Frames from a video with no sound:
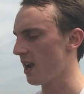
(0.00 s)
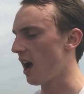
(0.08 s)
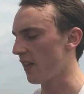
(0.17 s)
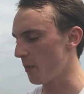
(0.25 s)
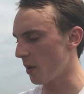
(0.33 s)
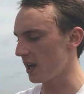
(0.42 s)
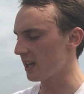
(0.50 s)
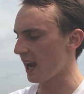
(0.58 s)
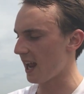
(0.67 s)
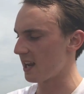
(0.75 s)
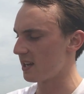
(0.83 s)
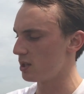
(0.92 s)
on the bike,
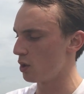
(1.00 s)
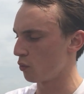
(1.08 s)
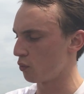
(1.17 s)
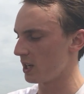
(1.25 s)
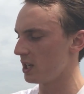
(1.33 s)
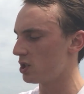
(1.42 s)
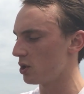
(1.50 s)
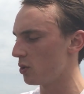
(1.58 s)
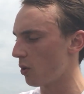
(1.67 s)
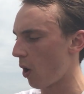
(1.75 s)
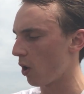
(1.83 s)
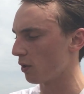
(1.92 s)
and
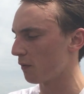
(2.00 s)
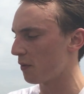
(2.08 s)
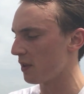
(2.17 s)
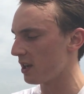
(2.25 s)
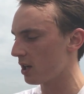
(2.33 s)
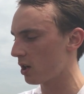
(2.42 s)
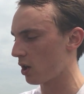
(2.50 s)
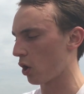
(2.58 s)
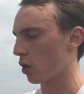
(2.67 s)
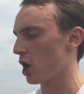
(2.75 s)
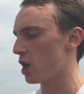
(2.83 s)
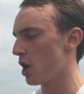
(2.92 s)
redo all of the
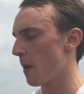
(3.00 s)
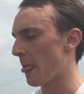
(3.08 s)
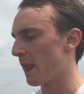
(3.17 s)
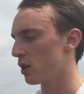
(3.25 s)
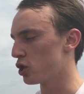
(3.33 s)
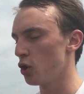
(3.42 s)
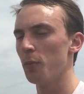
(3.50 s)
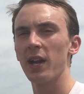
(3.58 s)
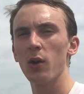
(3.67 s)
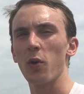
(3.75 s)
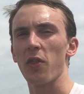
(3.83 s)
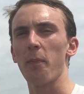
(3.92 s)
current
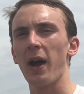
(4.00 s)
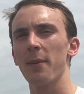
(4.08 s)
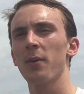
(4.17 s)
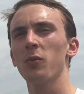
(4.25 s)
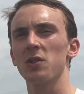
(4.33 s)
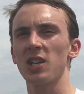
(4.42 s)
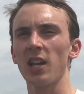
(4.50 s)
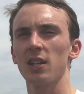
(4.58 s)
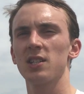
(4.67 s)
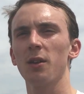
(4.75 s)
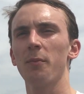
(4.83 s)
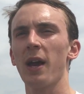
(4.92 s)
tubing with piping, with
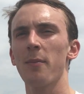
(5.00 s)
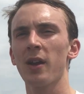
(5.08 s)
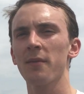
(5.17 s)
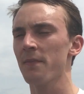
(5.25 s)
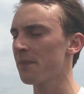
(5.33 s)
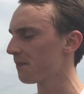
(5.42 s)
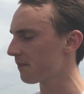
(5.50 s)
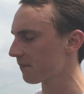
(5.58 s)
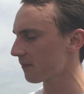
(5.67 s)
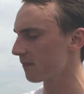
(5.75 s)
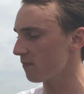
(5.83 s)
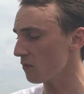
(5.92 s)
stainless steel piping.
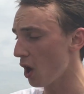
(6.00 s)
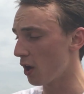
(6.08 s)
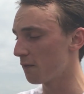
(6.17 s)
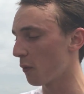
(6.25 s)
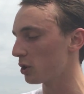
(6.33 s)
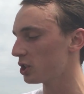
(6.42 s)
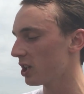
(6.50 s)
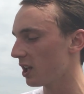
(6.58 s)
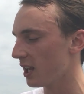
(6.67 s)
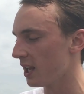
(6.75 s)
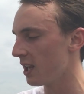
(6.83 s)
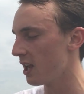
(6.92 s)

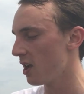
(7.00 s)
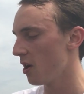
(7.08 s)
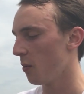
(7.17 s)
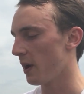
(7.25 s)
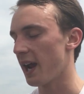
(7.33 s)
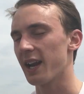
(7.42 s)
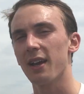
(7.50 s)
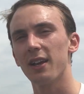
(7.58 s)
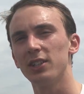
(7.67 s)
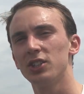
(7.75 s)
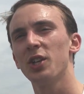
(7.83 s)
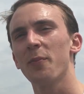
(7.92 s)
Unfortunately, we had
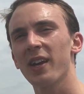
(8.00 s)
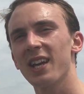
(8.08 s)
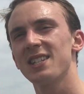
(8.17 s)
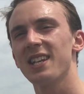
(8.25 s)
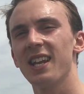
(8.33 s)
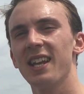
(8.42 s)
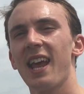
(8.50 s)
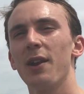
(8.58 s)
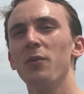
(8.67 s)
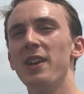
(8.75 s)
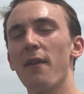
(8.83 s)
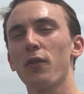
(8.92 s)
a shipping incident
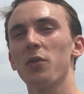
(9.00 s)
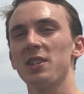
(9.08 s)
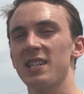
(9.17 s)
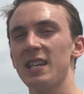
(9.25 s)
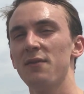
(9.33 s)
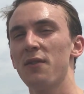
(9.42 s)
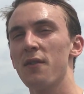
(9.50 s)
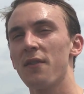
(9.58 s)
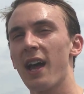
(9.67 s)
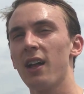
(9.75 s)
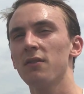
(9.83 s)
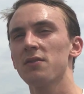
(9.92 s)
and never received the
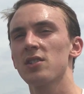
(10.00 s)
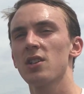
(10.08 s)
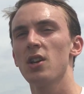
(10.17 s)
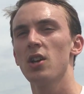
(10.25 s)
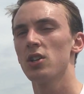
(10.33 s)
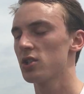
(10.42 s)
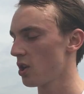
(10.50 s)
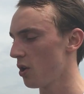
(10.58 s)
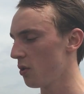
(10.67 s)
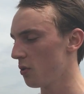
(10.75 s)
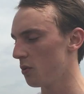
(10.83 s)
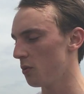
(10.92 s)
valves,
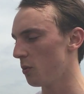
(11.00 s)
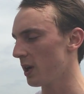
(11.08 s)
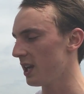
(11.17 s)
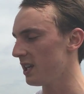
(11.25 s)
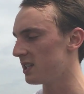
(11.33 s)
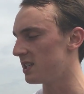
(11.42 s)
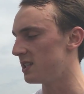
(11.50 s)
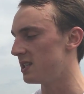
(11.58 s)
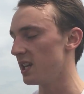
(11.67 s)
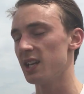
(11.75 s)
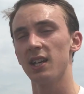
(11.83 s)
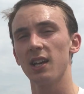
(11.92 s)
so we
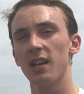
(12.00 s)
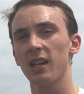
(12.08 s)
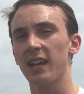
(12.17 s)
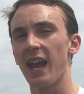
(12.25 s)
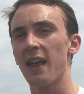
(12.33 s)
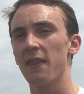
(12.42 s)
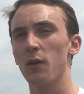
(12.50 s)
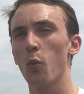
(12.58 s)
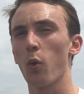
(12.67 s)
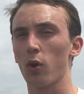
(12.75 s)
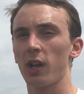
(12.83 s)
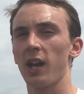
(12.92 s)
didn't get the
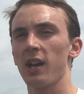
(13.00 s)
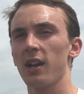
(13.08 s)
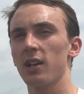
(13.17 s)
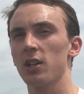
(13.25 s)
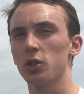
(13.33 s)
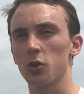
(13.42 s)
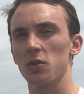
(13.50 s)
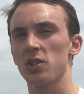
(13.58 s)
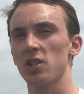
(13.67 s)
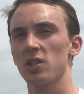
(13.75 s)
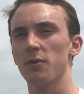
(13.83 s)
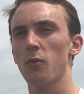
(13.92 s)
working control
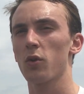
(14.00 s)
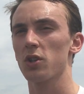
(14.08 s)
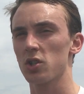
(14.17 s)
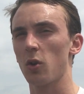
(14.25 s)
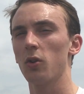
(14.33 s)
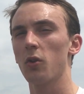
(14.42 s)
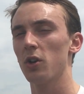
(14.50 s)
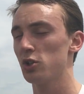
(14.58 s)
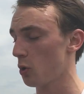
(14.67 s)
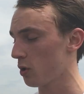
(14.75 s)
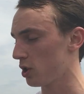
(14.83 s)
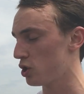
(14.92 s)
system or the
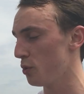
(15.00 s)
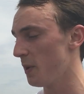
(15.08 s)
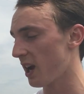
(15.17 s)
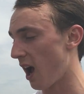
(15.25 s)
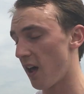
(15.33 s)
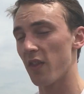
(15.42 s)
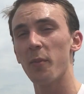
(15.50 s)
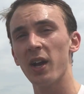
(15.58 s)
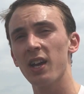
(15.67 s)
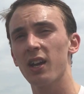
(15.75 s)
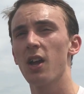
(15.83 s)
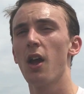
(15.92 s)
solenoids or the tubing on the
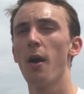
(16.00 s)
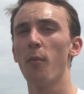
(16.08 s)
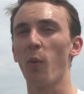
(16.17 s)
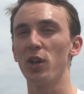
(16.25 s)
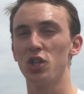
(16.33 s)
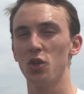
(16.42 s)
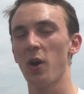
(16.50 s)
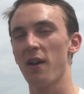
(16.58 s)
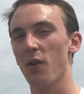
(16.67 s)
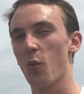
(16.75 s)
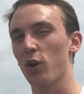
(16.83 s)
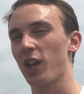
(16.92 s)
bike, but we do
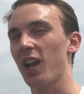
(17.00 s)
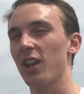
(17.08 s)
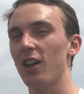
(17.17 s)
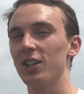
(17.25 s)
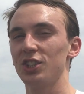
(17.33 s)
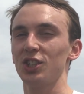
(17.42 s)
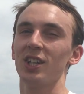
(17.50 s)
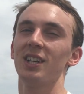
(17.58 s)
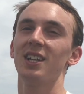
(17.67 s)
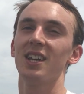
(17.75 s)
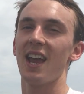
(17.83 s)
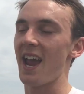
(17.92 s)
have a working clutch,
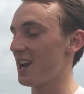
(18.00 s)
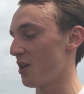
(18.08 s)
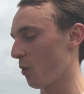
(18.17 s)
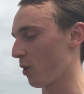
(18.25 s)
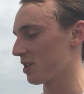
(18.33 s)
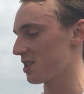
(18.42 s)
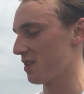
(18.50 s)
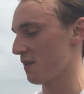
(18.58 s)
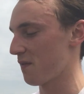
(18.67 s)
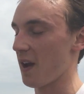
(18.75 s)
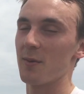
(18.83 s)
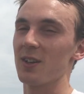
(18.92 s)
and it worked
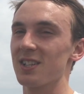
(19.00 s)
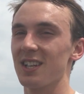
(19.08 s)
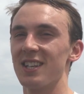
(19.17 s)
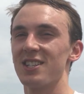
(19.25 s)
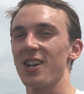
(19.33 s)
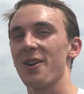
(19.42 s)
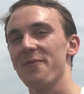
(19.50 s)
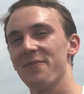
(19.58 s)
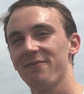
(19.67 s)
fabulously this year.